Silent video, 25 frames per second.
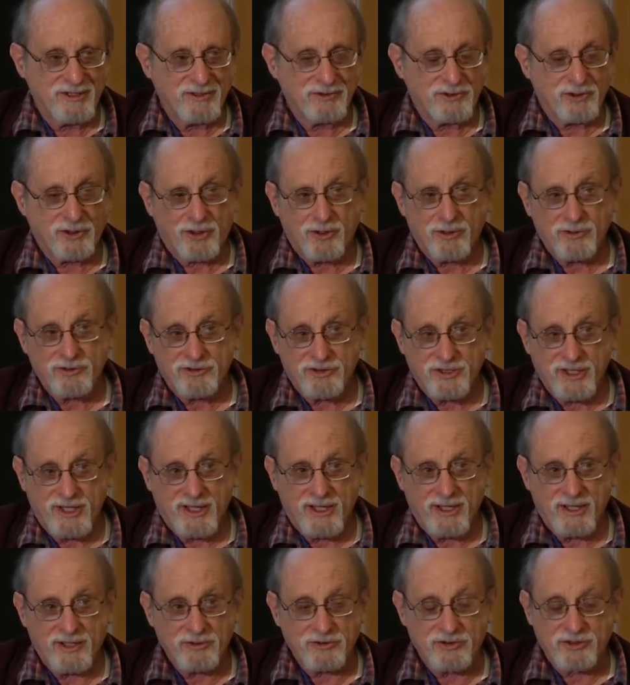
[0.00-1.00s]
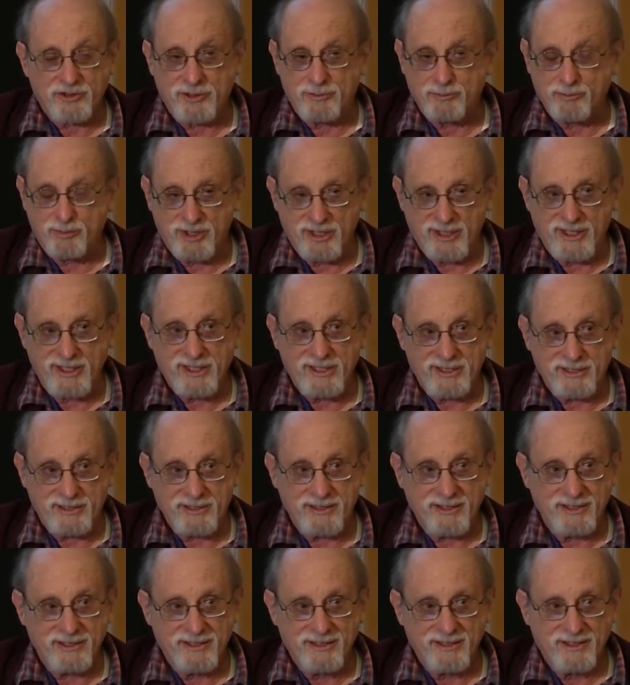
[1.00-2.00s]
Charles Townes
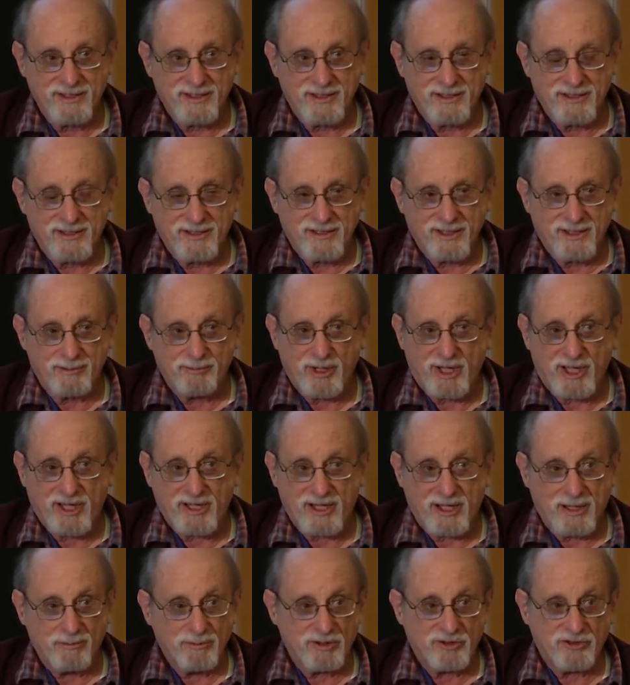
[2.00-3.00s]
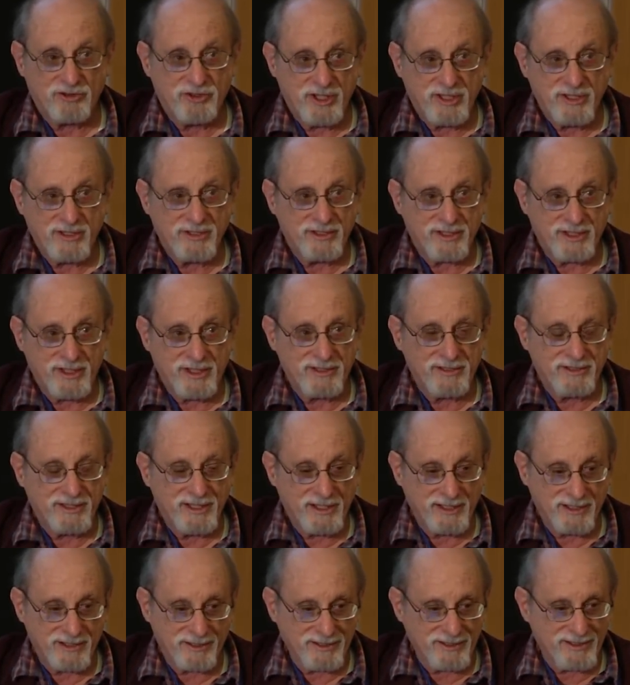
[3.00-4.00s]
complained about how much data they had
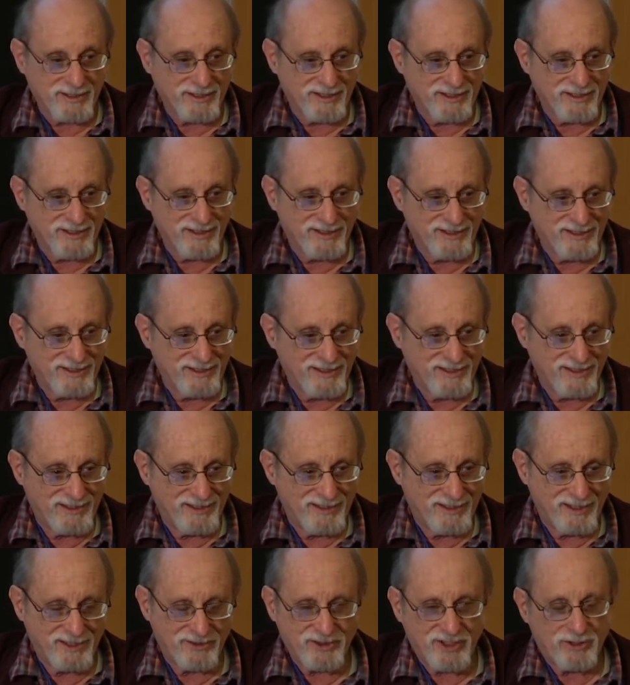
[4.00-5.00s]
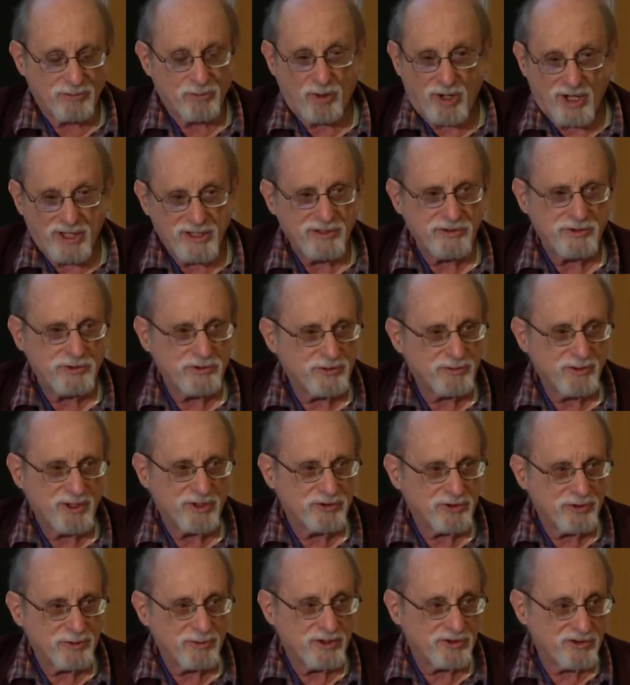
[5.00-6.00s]
taken. He said, "Why did you
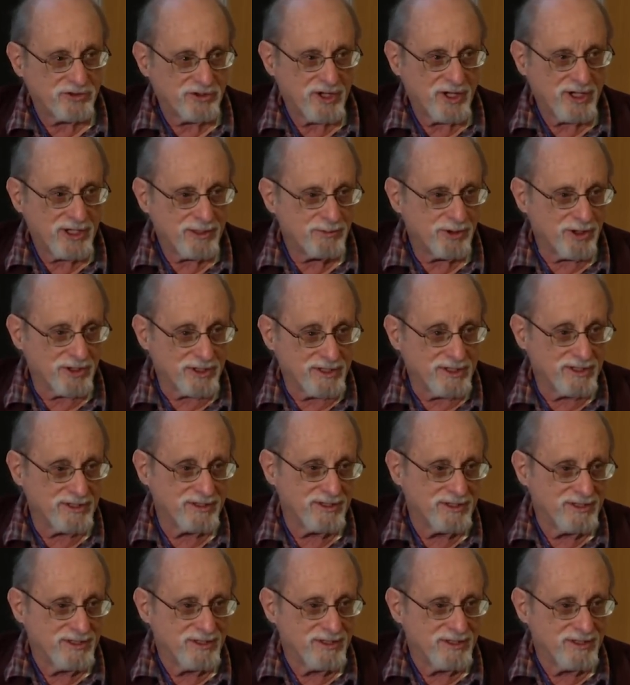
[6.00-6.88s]
spend so much time on it?"